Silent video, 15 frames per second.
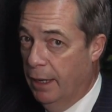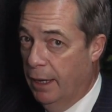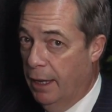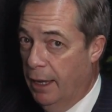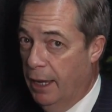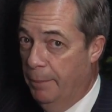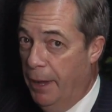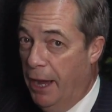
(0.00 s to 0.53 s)

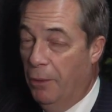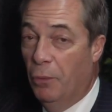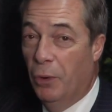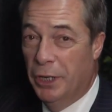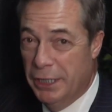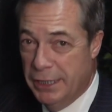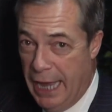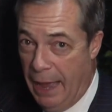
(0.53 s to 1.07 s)
about what
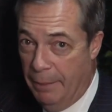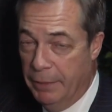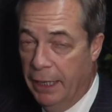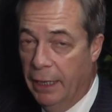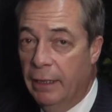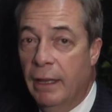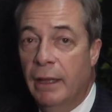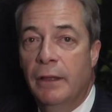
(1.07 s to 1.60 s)
is
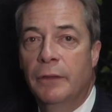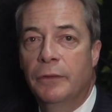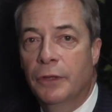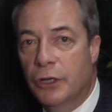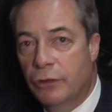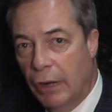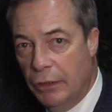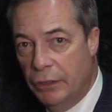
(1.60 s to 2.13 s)
happening, the
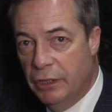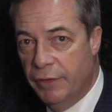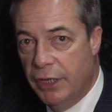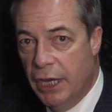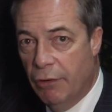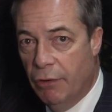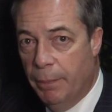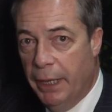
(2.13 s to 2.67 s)
growth of a
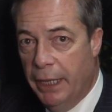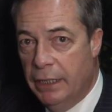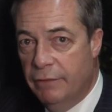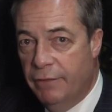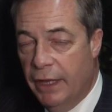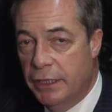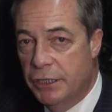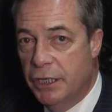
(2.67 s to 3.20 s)
European
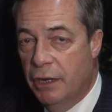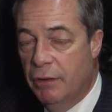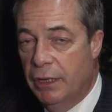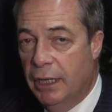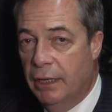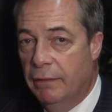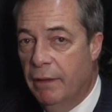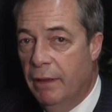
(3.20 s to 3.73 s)
defence
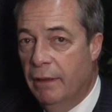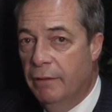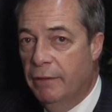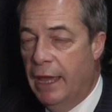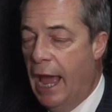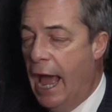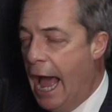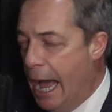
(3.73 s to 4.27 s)
union,
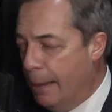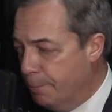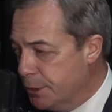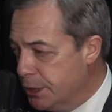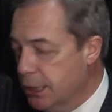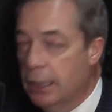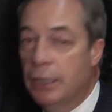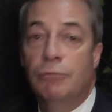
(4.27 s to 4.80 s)
the
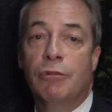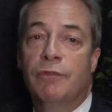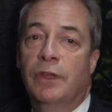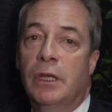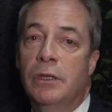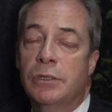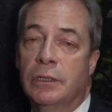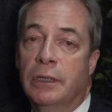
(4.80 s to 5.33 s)
absolute
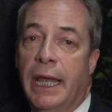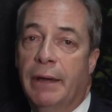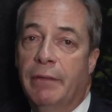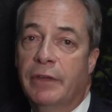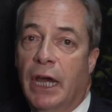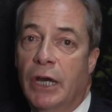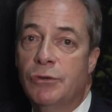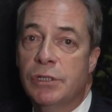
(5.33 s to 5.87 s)
refusal now of
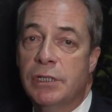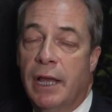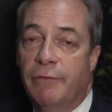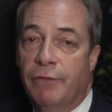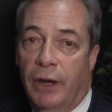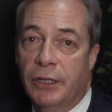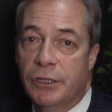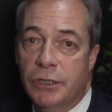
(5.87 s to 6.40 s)
countries like
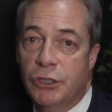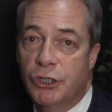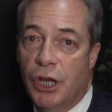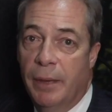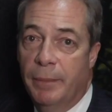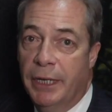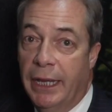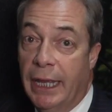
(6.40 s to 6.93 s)
France and
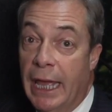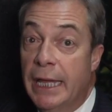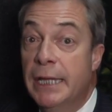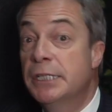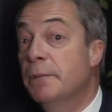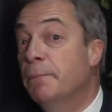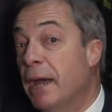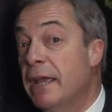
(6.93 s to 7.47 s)
Germany
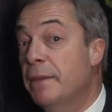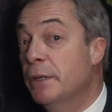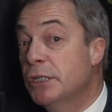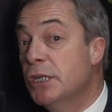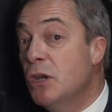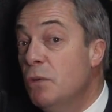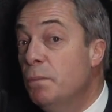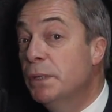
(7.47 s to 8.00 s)
to pay the
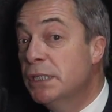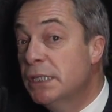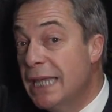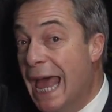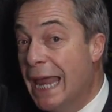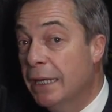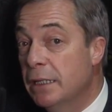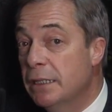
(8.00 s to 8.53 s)

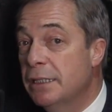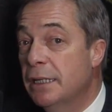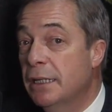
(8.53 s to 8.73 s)
2%,